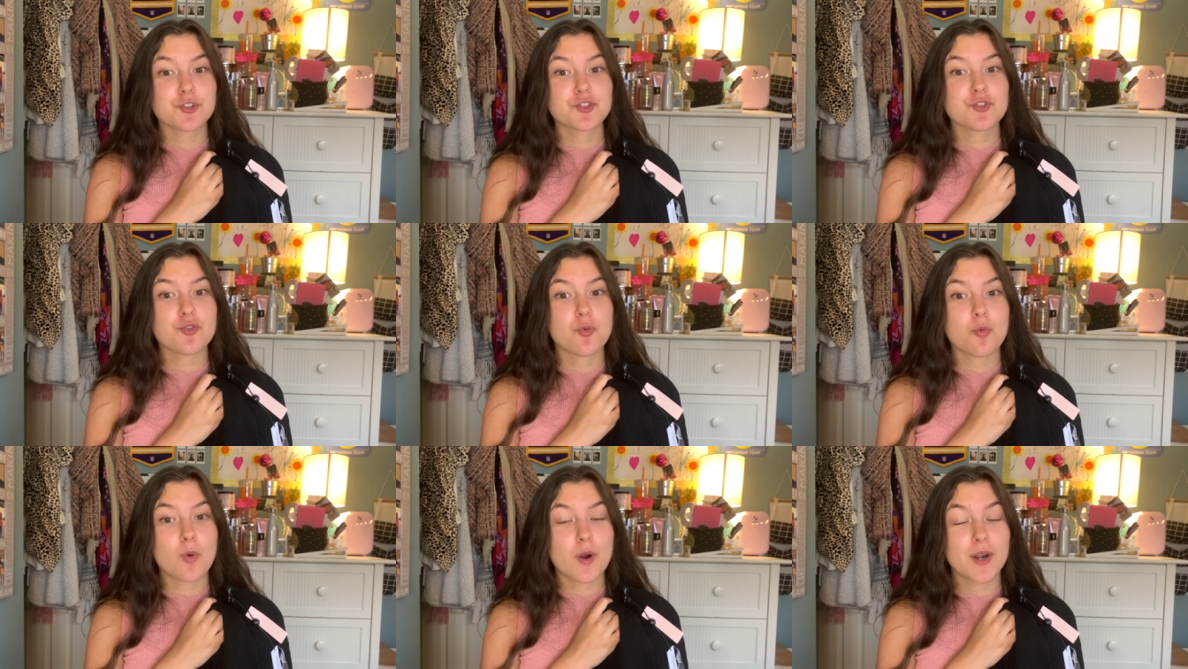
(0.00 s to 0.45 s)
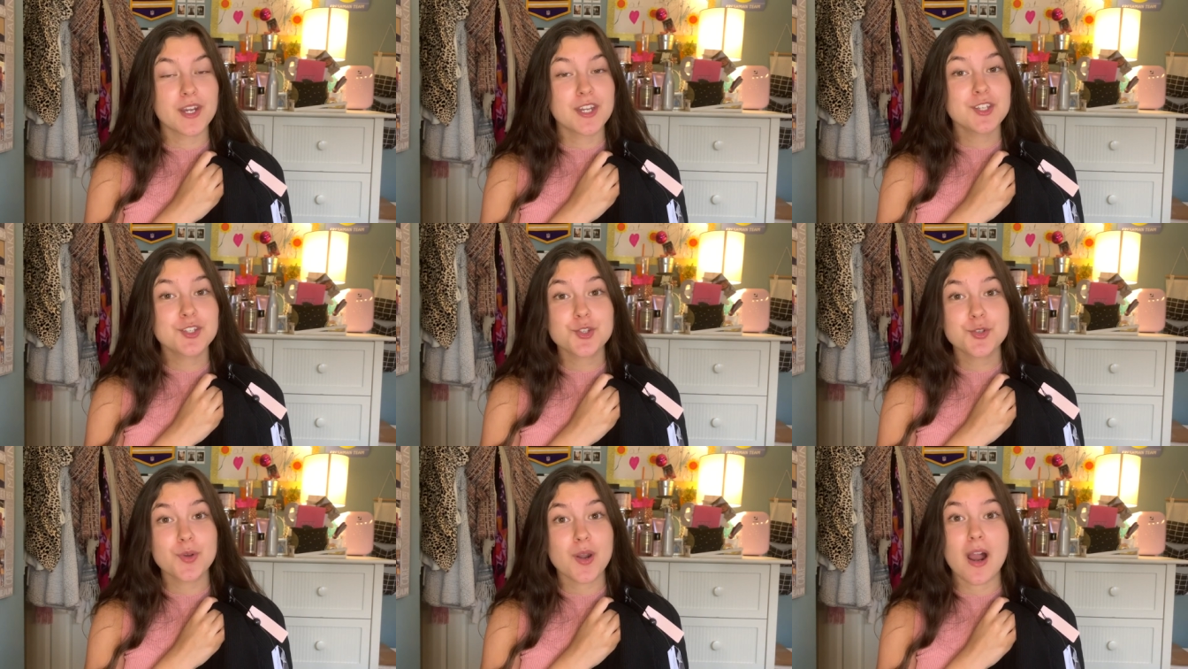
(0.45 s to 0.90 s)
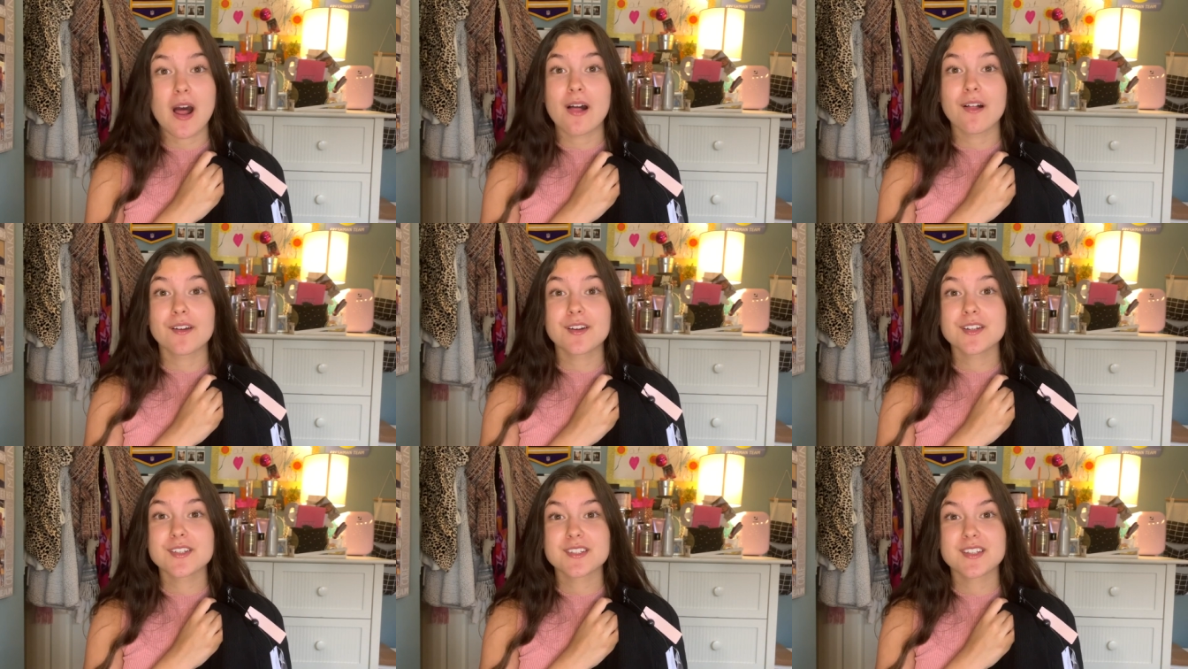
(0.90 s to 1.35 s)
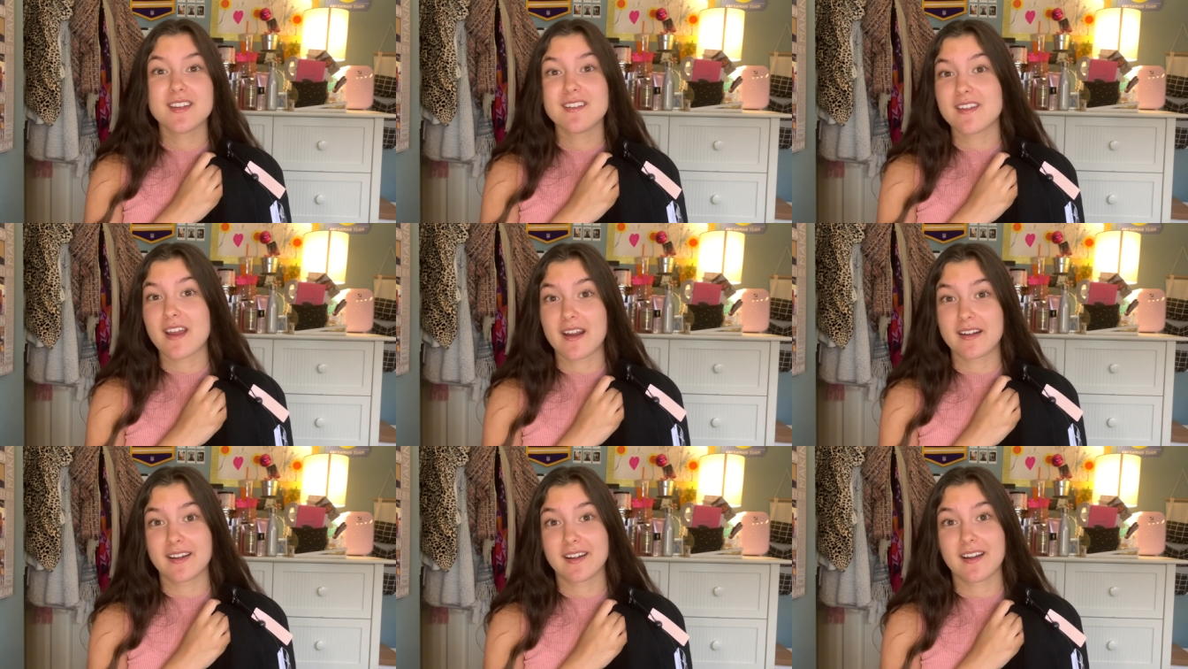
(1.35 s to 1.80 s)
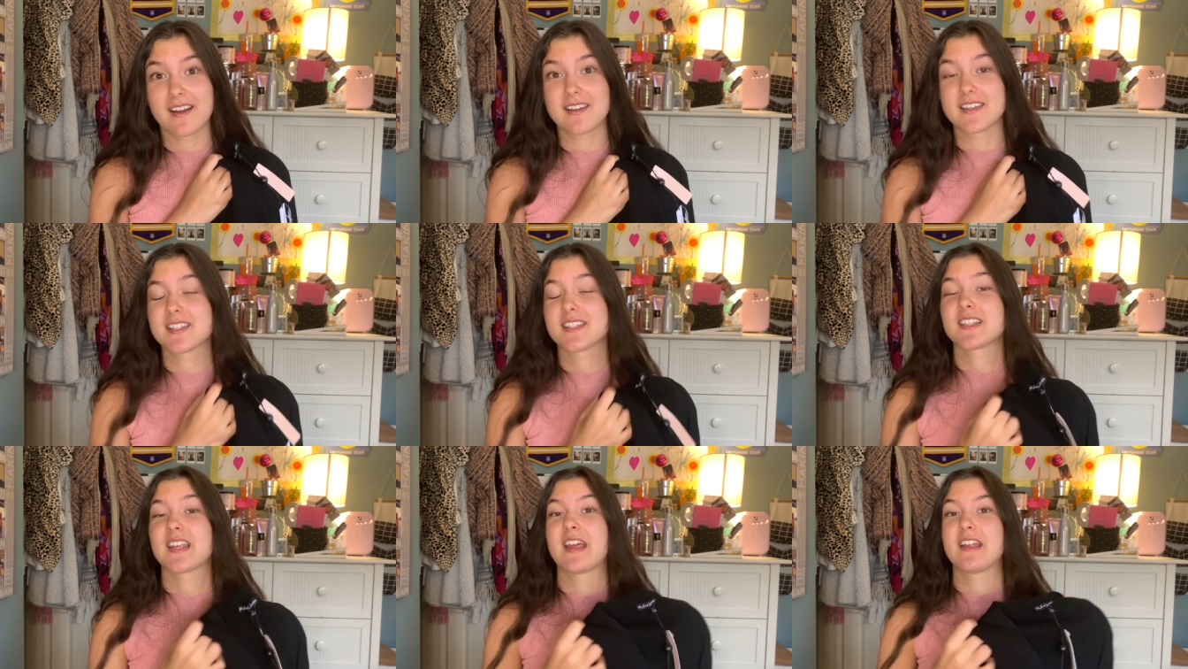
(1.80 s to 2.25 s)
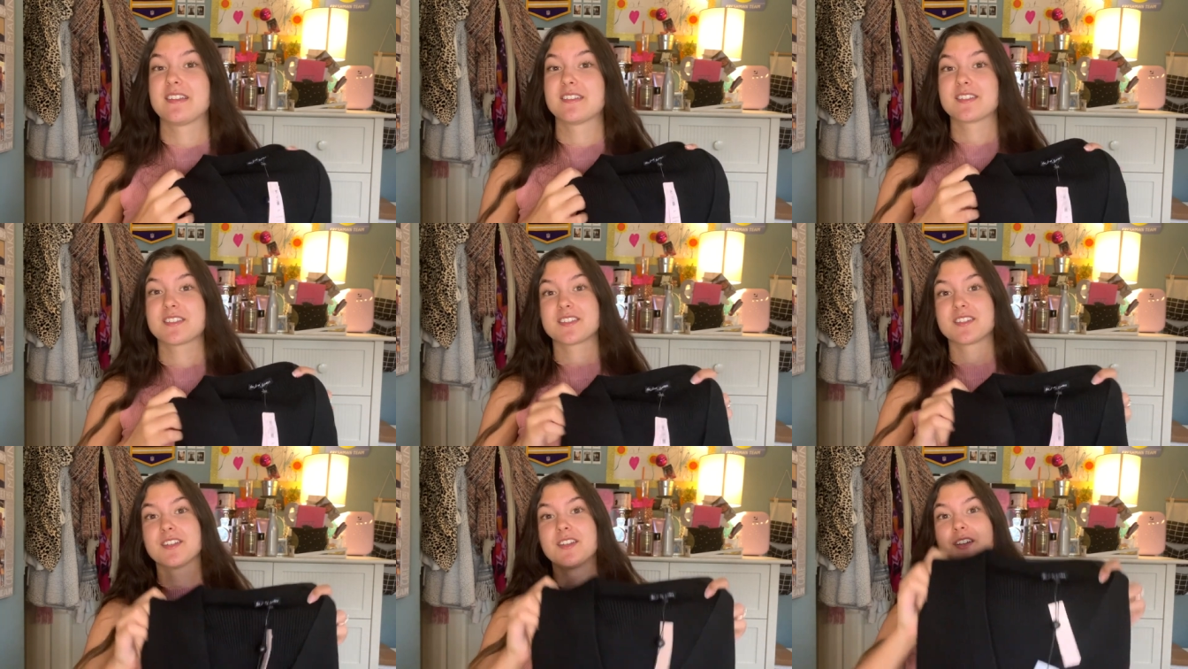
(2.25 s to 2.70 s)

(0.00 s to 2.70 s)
$22.99.